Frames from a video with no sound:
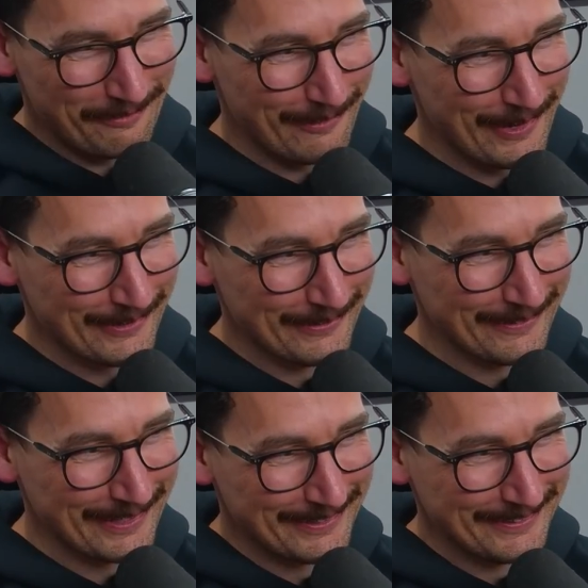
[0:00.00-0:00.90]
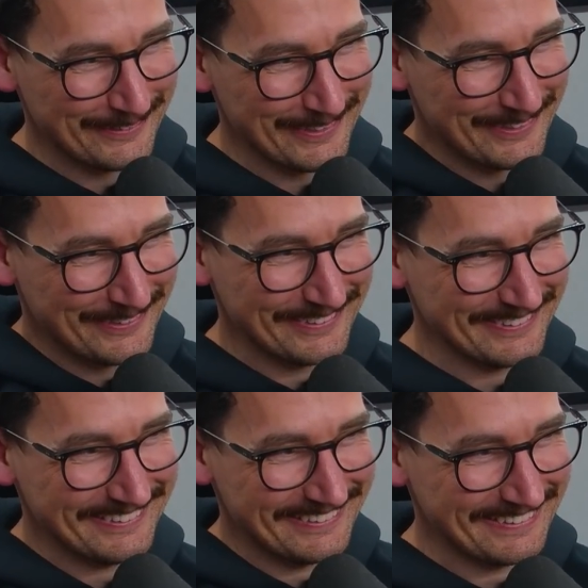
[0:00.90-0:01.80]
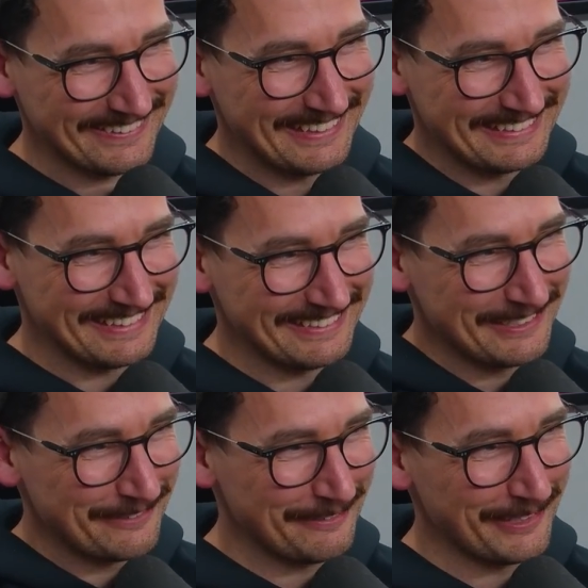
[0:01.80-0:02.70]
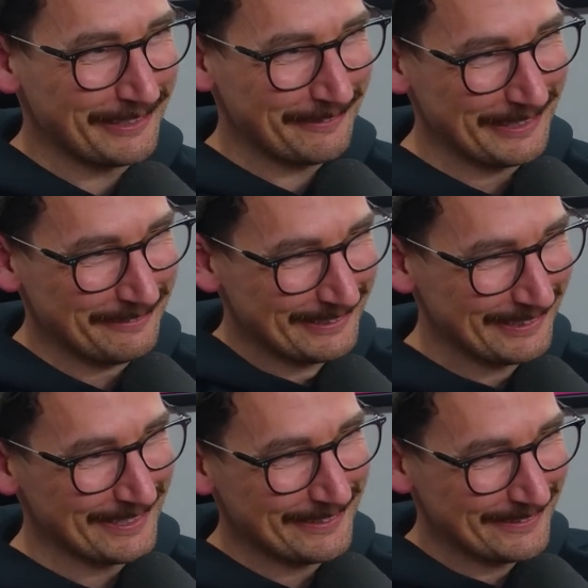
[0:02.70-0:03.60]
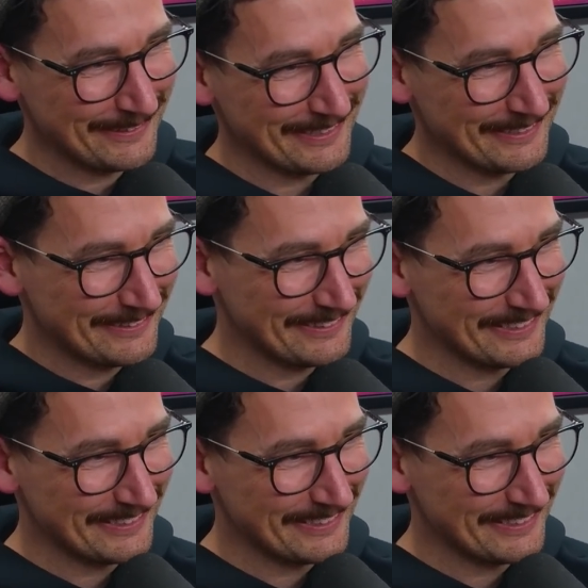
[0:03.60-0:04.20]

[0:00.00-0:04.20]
row, row, row, right down the river we will go, go,